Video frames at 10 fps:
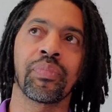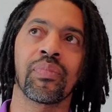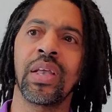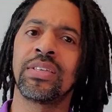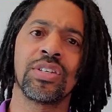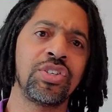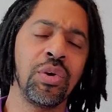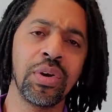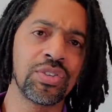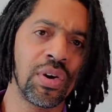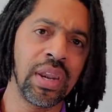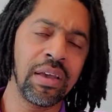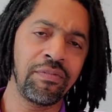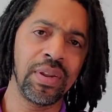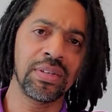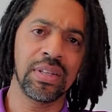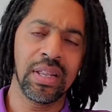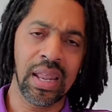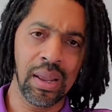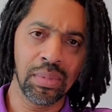it's a series on Netflix, and the name